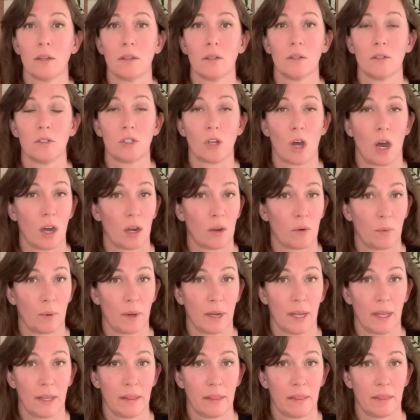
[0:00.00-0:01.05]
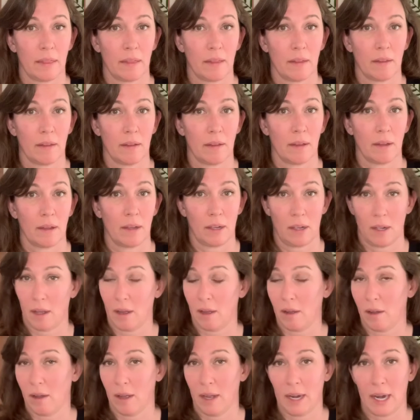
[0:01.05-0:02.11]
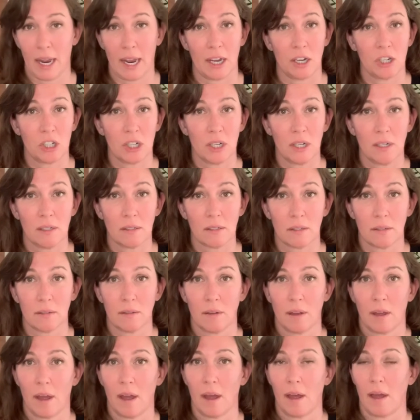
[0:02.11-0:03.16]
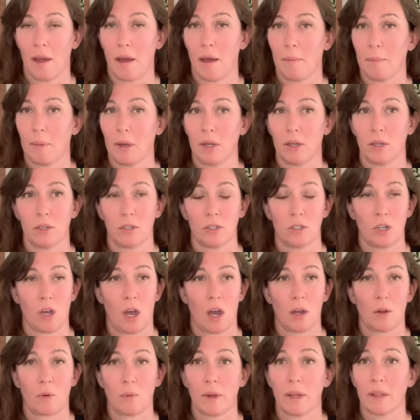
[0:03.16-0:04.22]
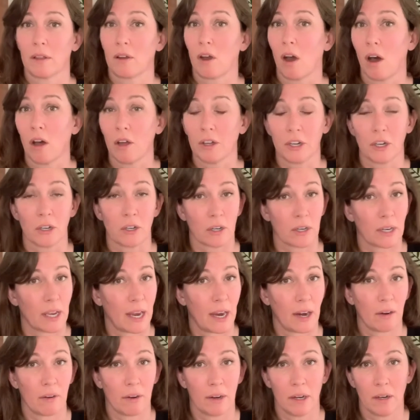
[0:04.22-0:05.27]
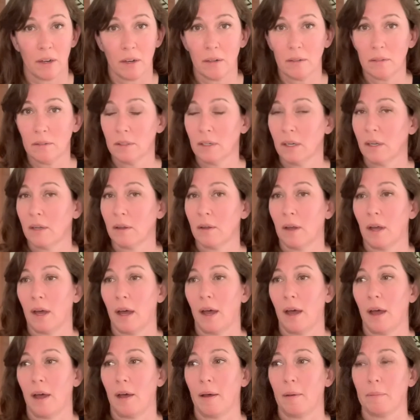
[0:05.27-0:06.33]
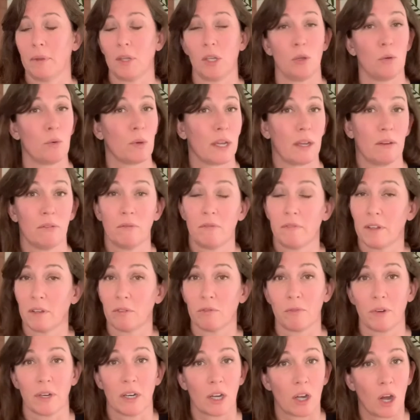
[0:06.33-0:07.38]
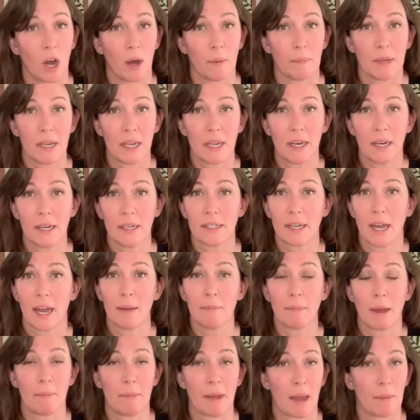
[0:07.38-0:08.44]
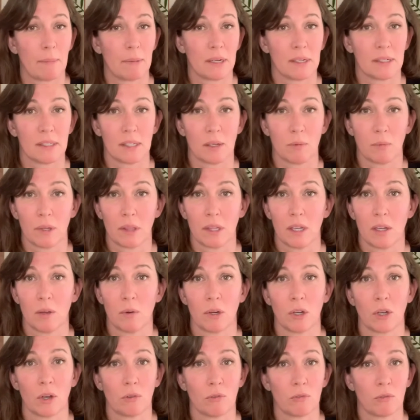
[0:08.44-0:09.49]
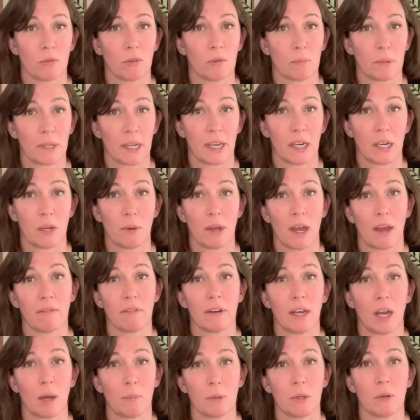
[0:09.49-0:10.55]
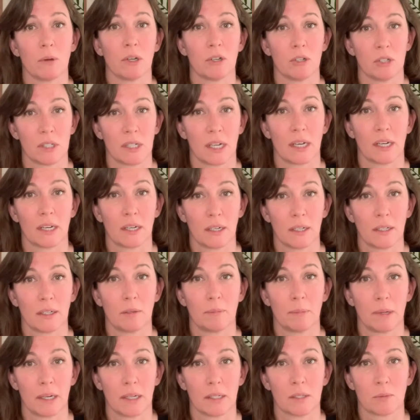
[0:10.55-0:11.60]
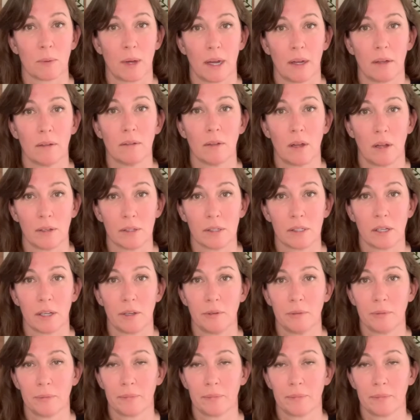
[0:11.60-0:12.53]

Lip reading: Talk with an agent, call your carrier. You can feel free to call me anytime. I'm happy to sit with you and go through the plan you have and help you understand it a little bit as well also.